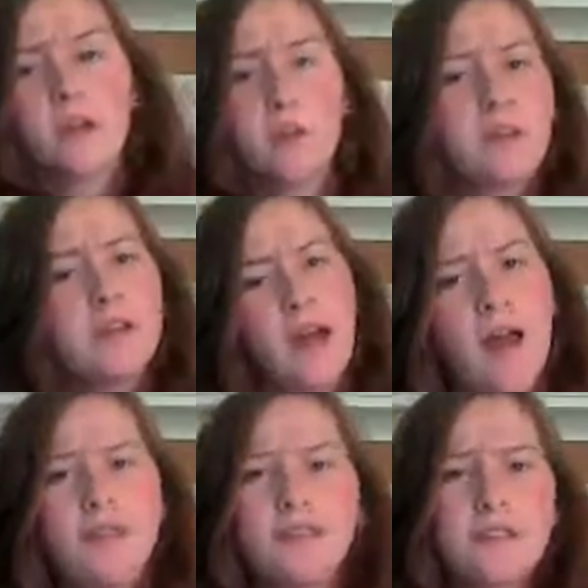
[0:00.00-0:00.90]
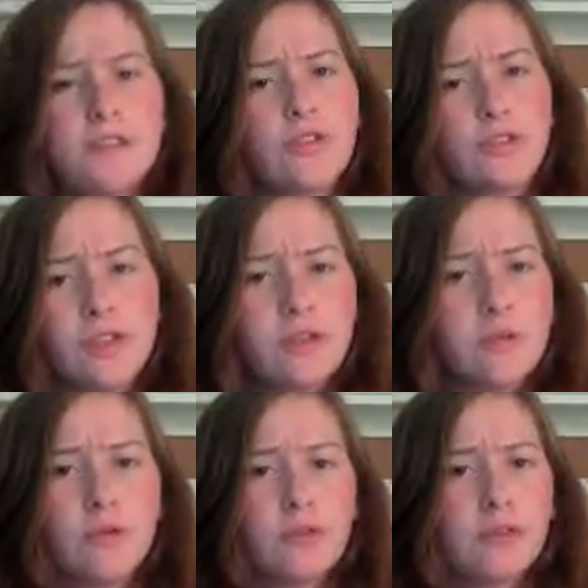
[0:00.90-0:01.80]
But yeah, this is a really
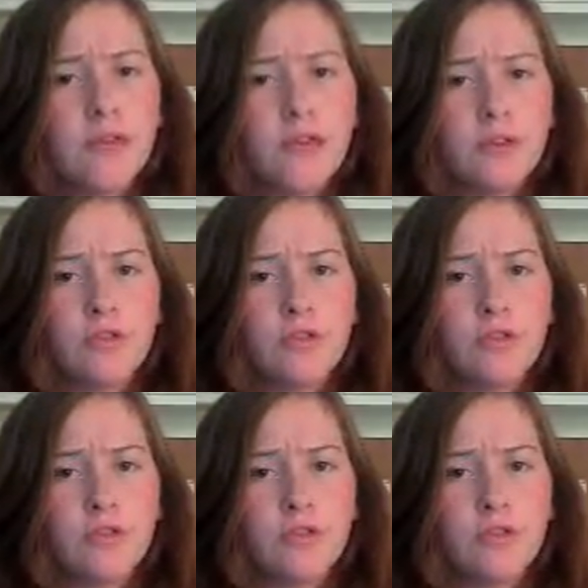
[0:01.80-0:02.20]
important thing to